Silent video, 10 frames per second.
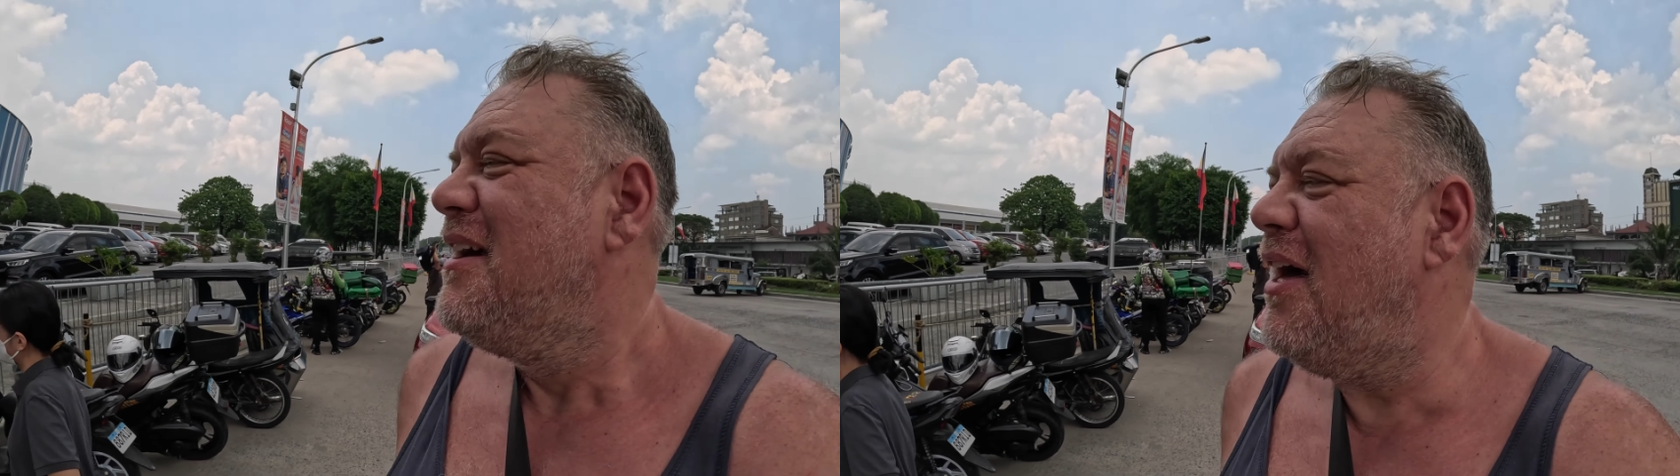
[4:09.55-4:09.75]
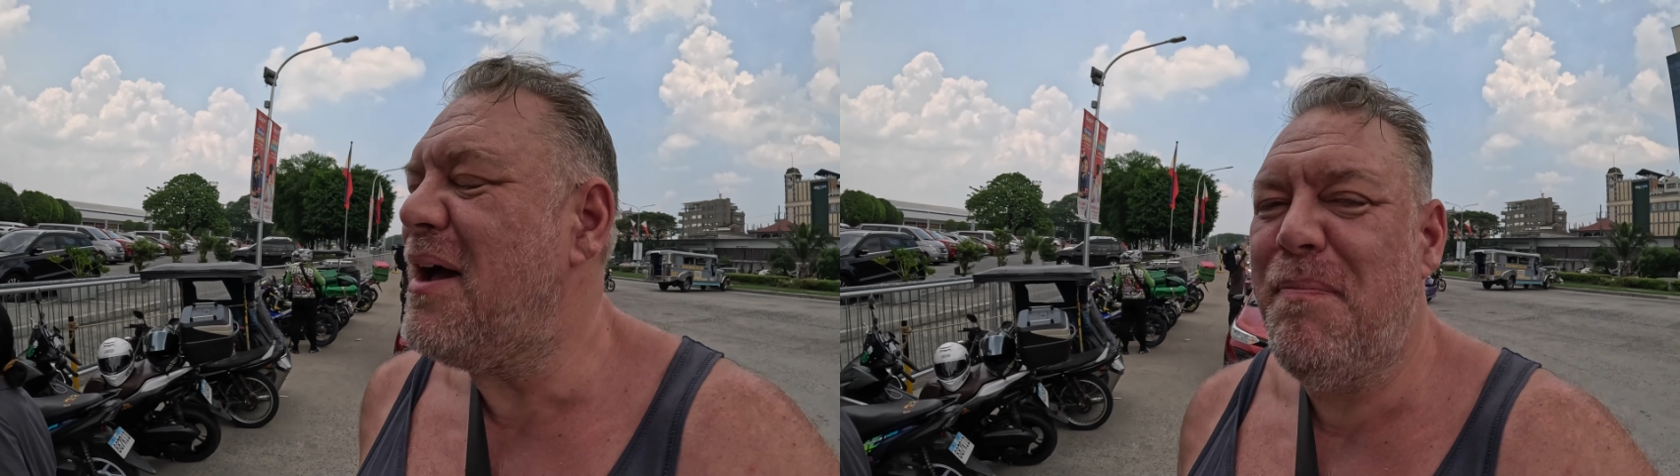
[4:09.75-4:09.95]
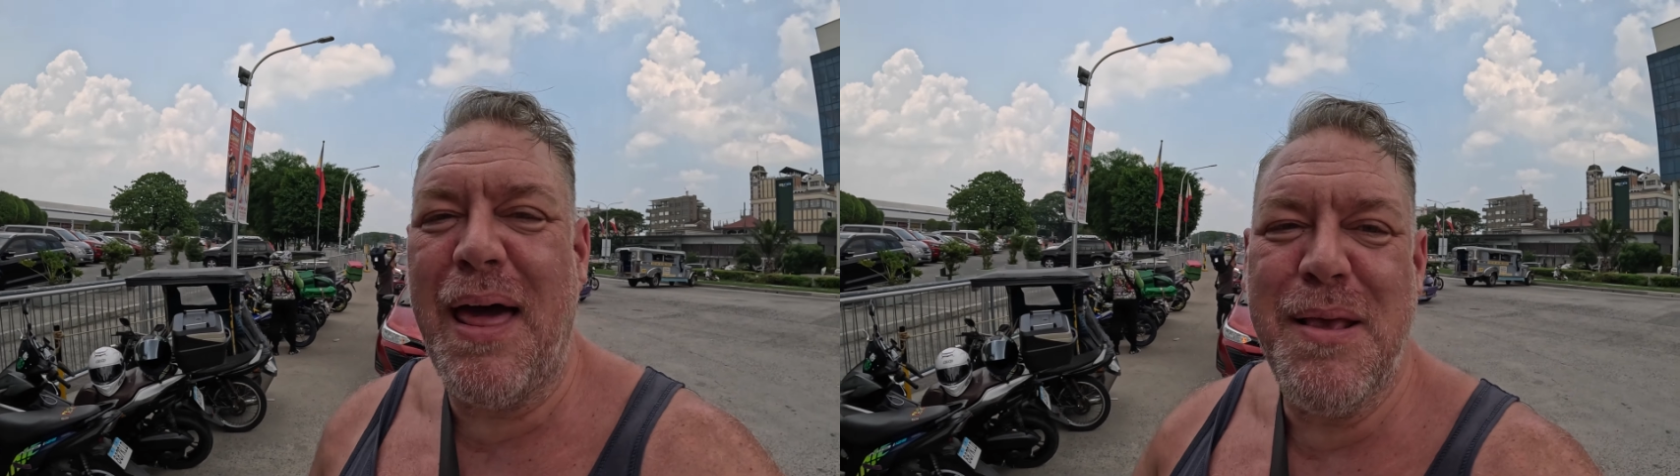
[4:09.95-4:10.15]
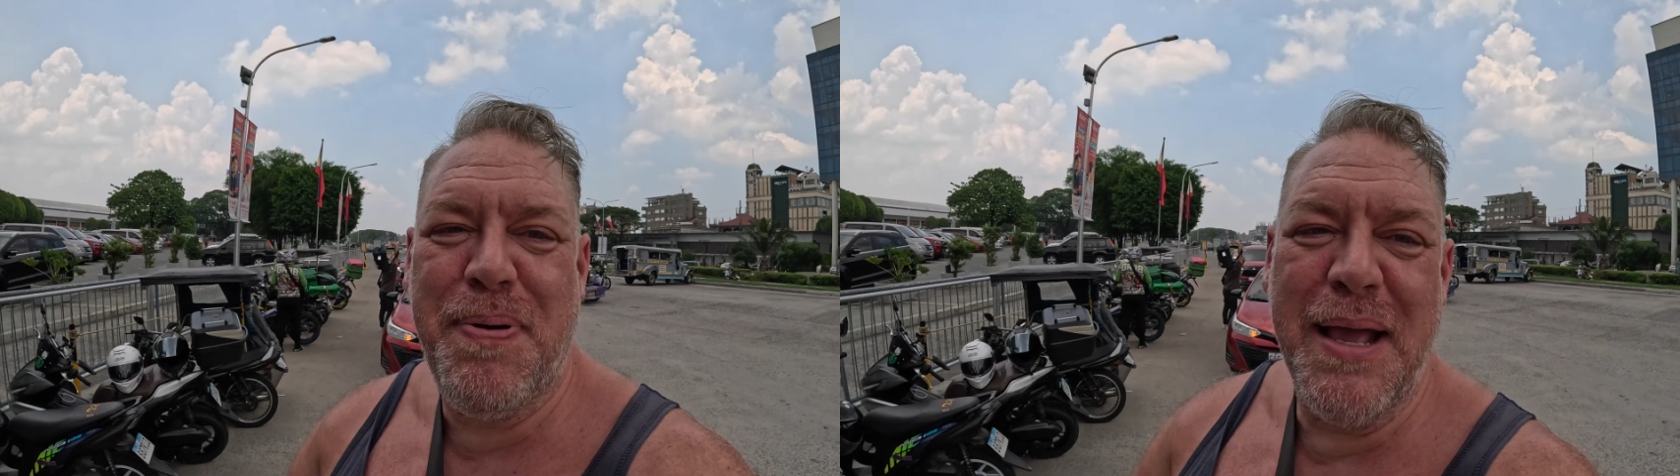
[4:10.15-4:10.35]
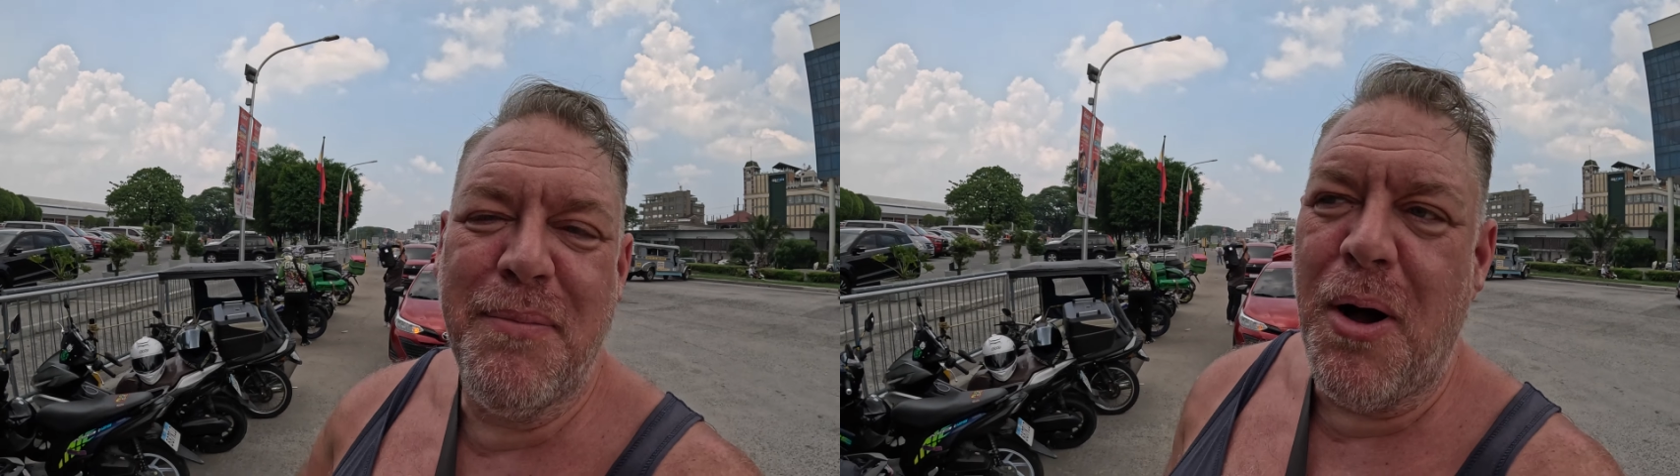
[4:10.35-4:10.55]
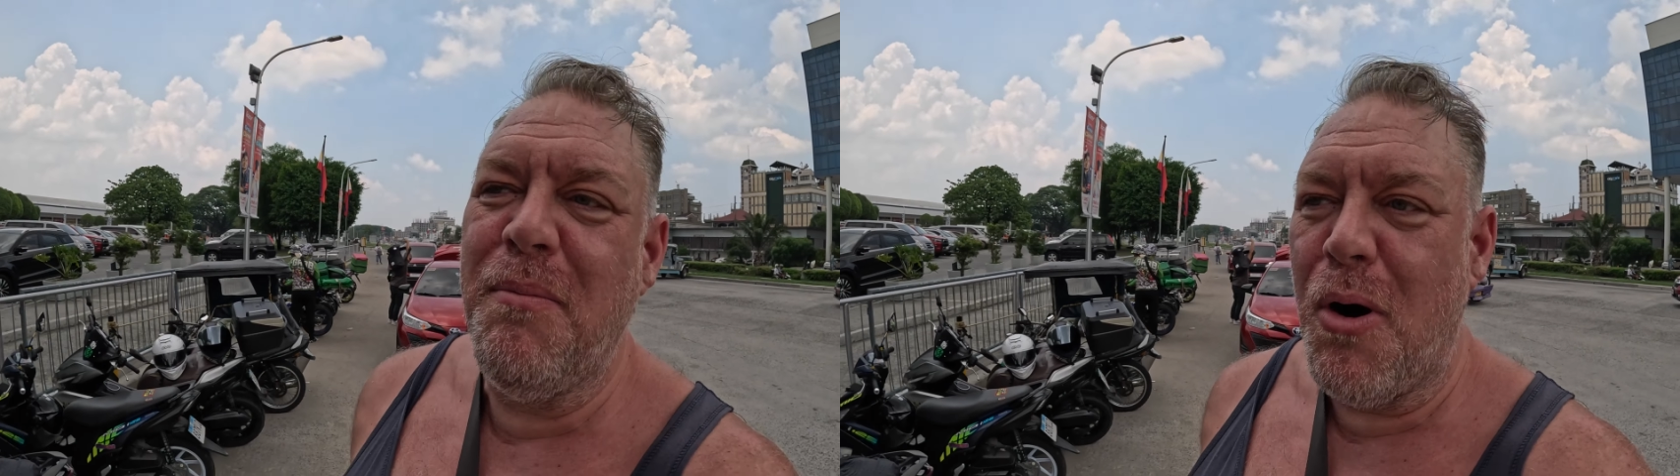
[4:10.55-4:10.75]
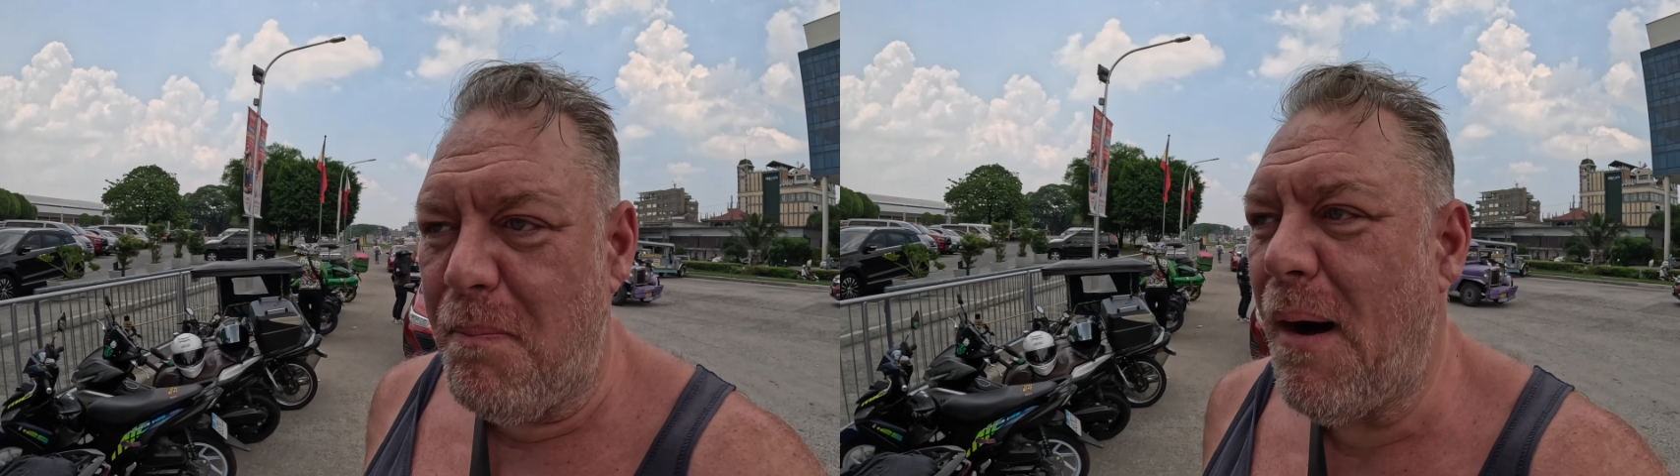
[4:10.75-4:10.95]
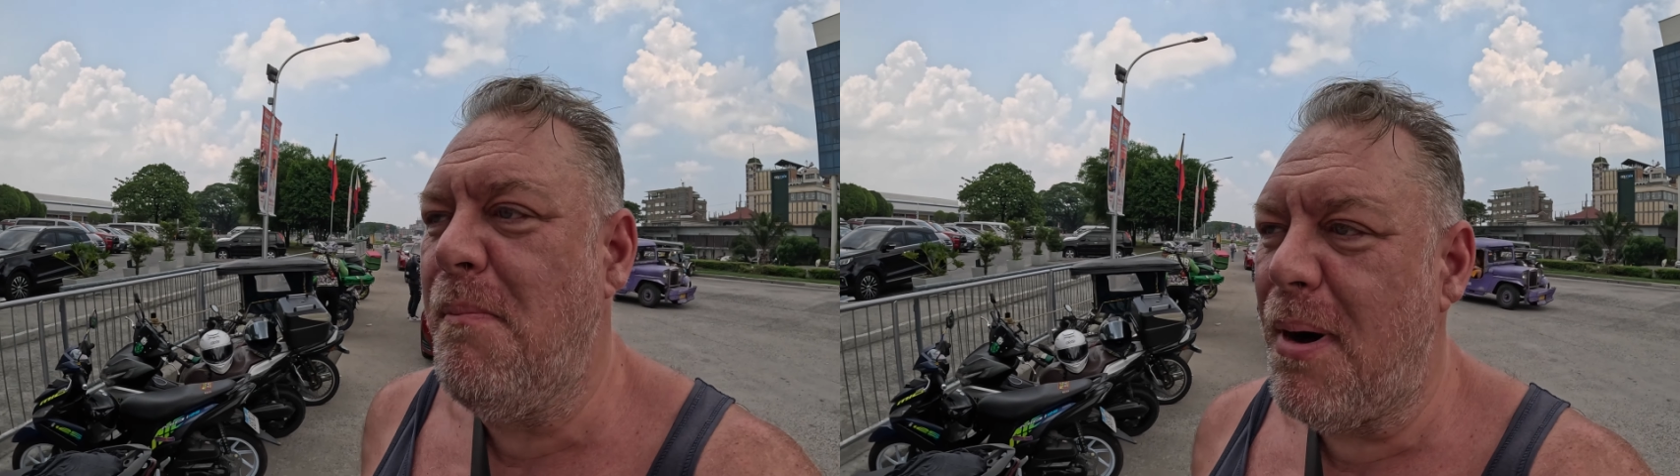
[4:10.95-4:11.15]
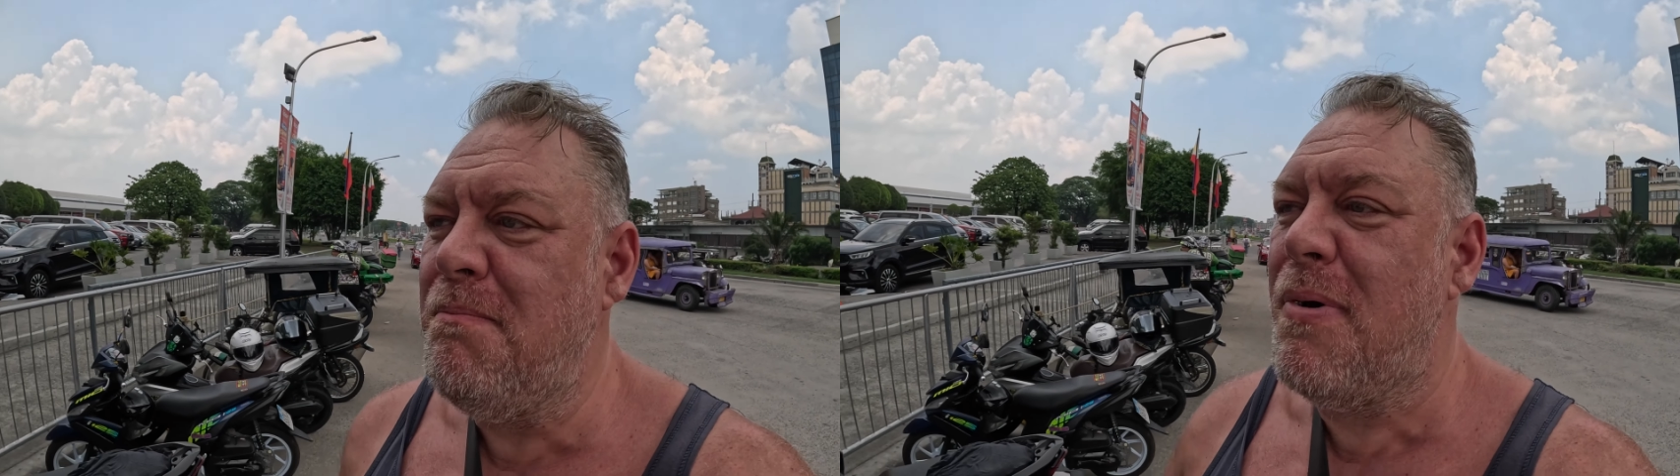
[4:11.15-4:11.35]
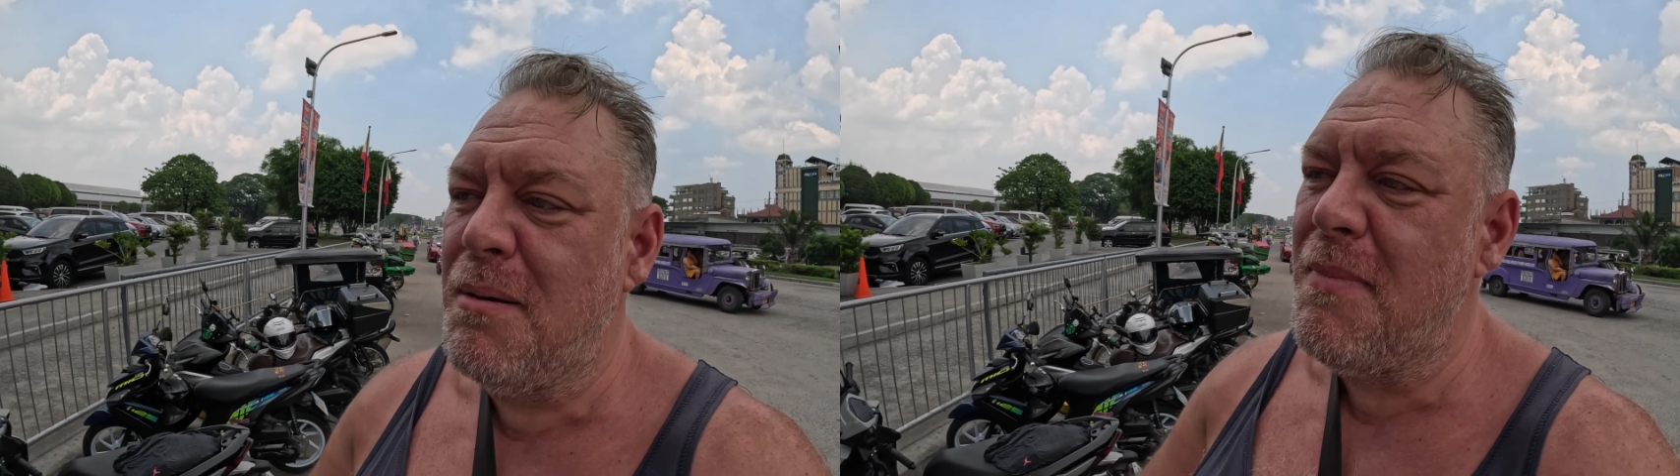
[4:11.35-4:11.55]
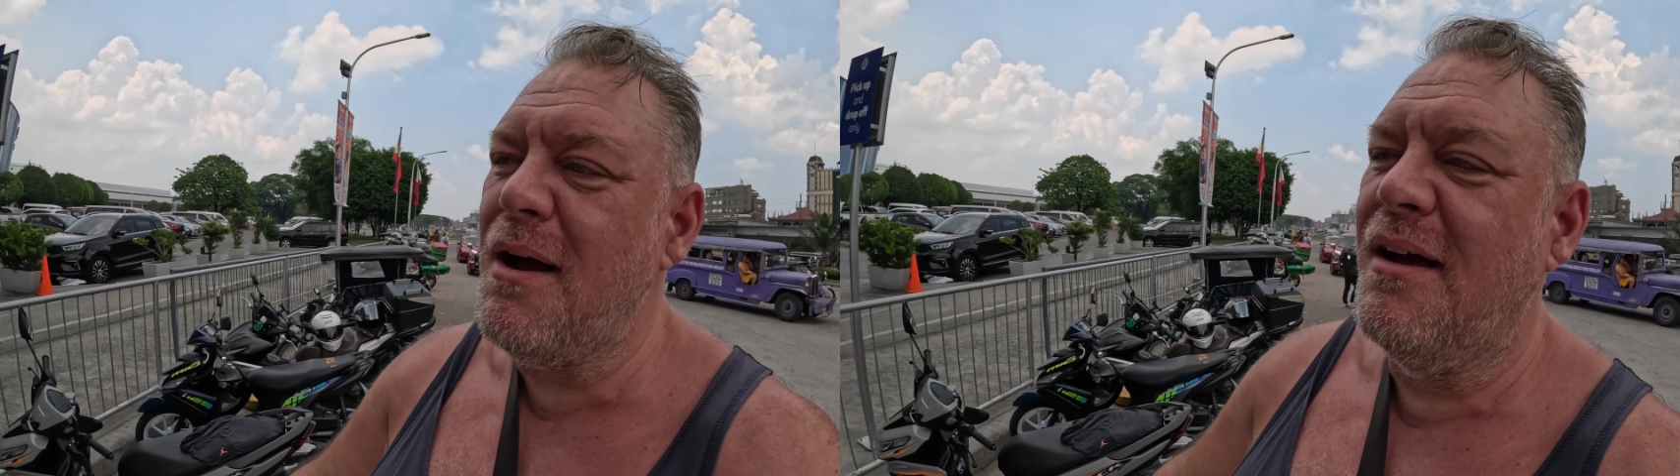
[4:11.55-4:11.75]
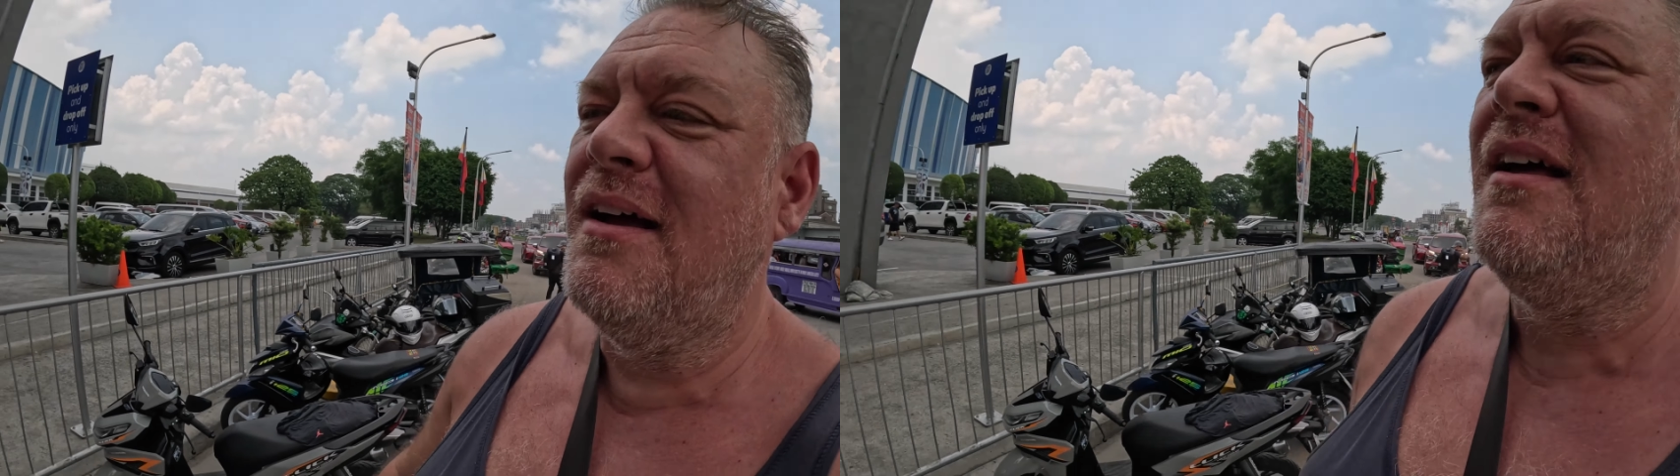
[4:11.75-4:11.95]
like a bloody ping pong ball. Boom, boom, boom, boom.